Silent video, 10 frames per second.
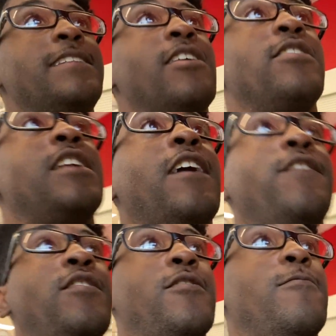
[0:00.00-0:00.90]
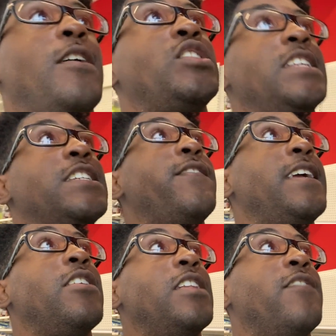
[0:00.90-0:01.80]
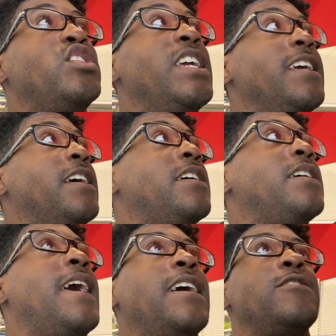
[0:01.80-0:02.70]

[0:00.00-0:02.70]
know a lot of you watching this video love Jenga as